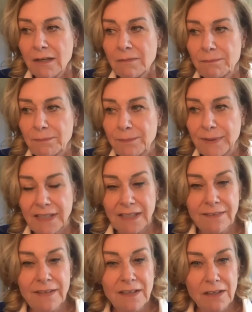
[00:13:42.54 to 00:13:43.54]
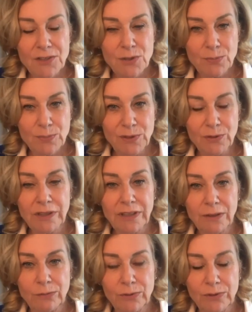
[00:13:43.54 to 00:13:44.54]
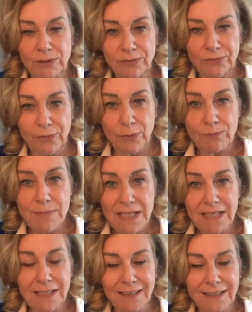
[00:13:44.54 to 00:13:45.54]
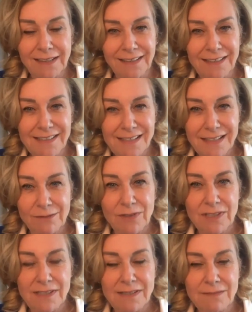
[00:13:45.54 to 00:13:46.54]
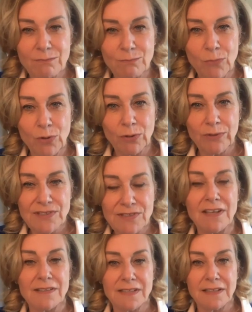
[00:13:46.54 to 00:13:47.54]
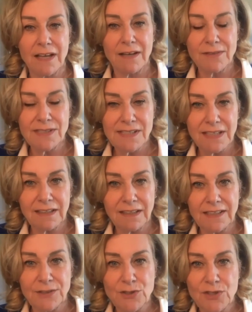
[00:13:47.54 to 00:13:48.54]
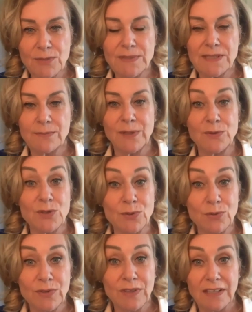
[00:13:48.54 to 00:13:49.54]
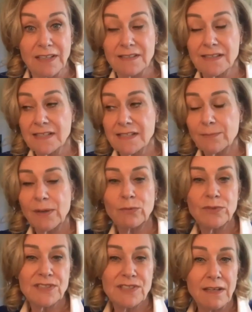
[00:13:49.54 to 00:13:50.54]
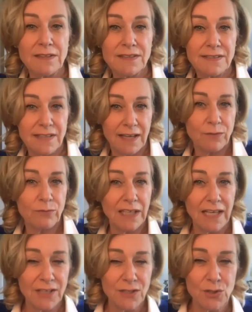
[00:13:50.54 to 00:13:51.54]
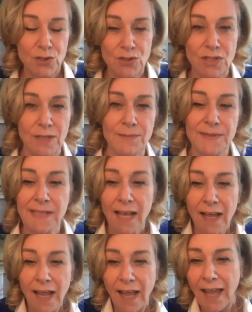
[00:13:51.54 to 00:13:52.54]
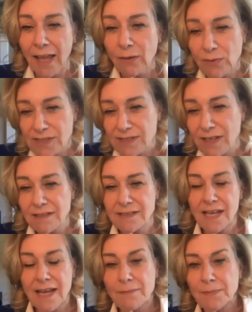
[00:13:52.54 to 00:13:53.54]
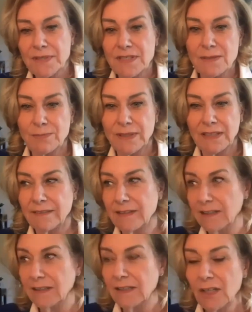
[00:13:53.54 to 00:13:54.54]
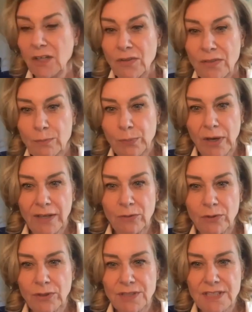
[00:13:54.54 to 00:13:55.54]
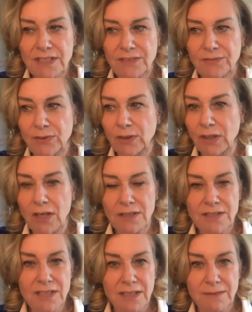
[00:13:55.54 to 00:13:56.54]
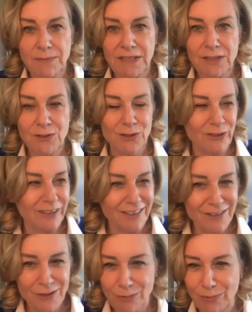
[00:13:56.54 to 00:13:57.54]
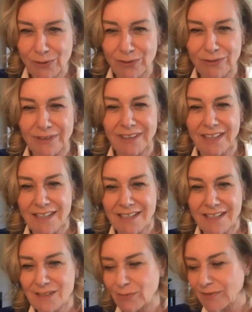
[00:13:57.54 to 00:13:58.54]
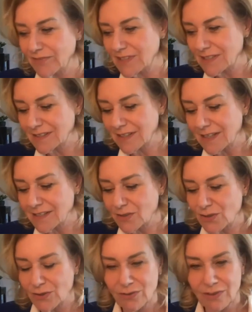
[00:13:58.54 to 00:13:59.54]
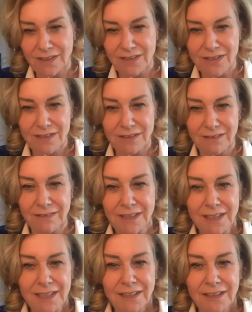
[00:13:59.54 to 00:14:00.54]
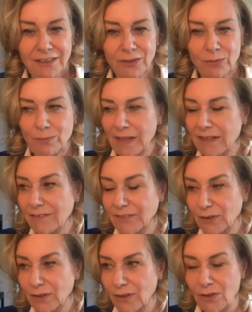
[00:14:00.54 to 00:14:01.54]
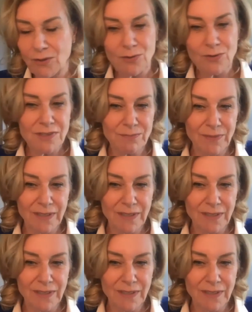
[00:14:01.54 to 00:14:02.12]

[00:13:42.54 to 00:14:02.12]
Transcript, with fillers: But in the entrepreneurial world, for me at least, it was more results. And I always think leadership is about two things it's about results and relationships. Mm. And hmm. results happen to be the the priority for a long time because you're an entrepreneur and as we've discussed you need to you know pay off your loans make